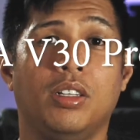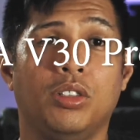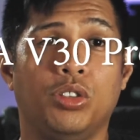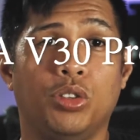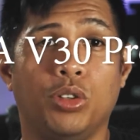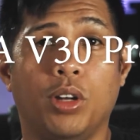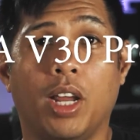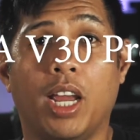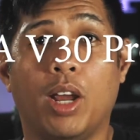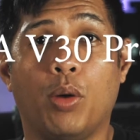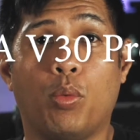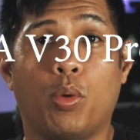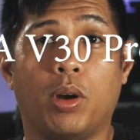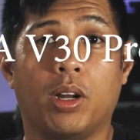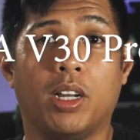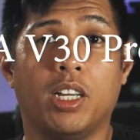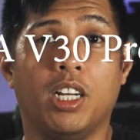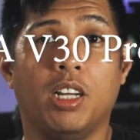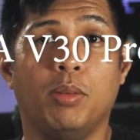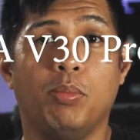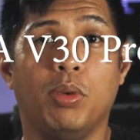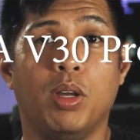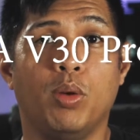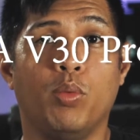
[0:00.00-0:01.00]
My
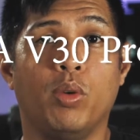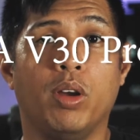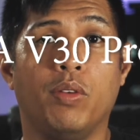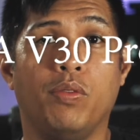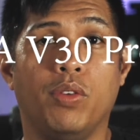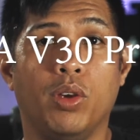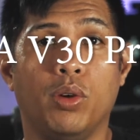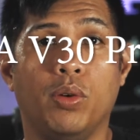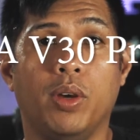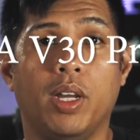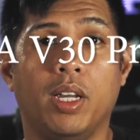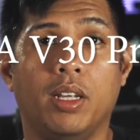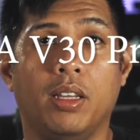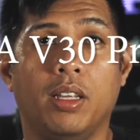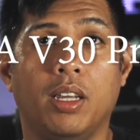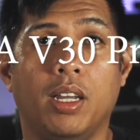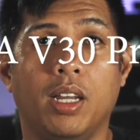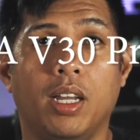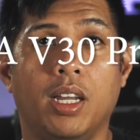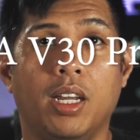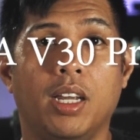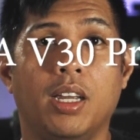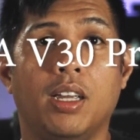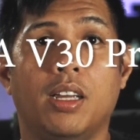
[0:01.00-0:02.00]
lav mic was cutting
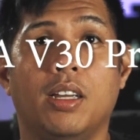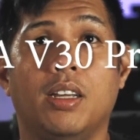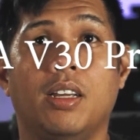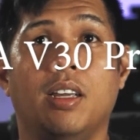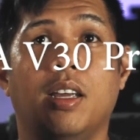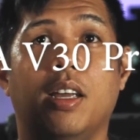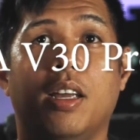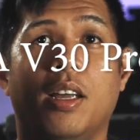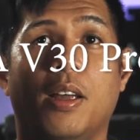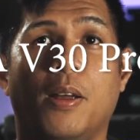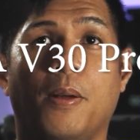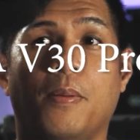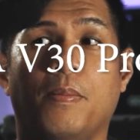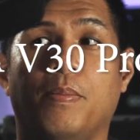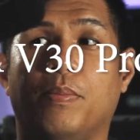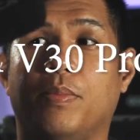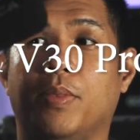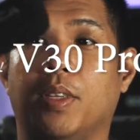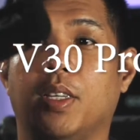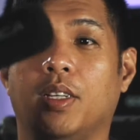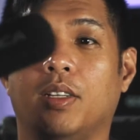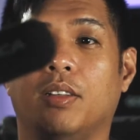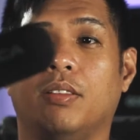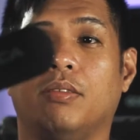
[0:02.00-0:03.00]
out because of
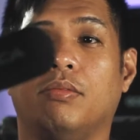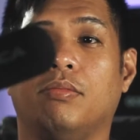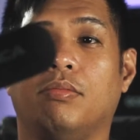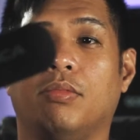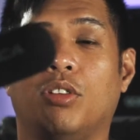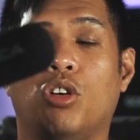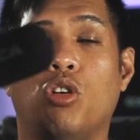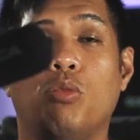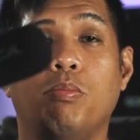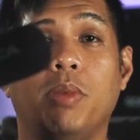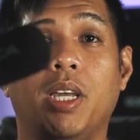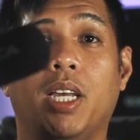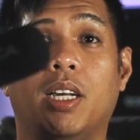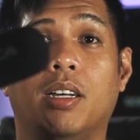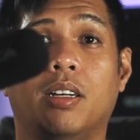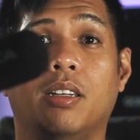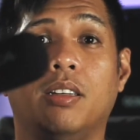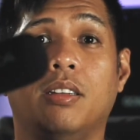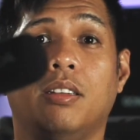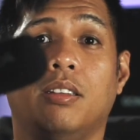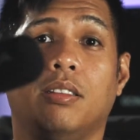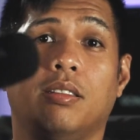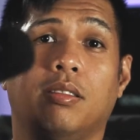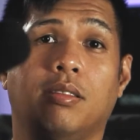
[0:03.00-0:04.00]
the fact that
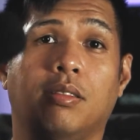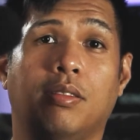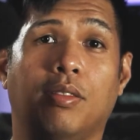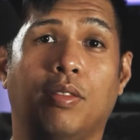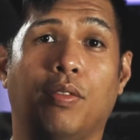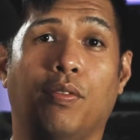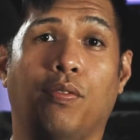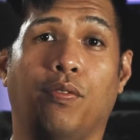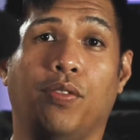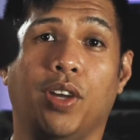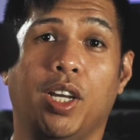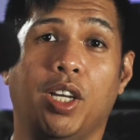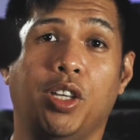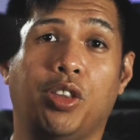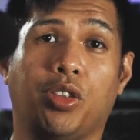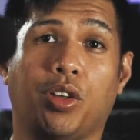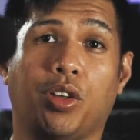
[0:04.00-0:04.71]
the Sony